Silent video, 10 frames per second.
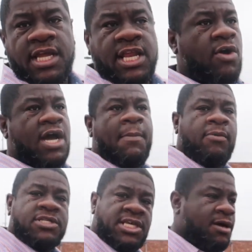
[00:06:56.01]
they're gonna come
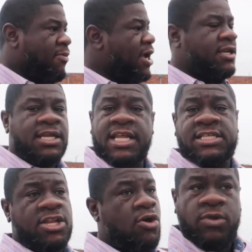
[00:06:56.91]
out with a jailbreak. Then
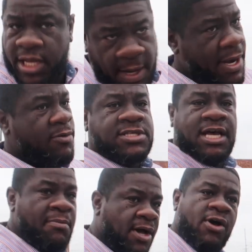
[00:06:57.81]
next thing you know, they're coming out with
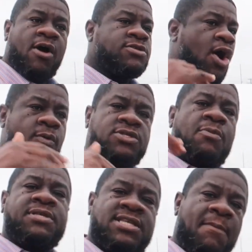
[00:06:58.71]
something else. It's always
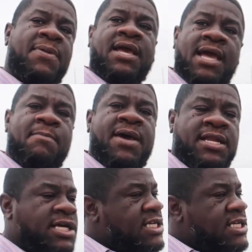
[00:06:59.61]
gonna be something bigger and better.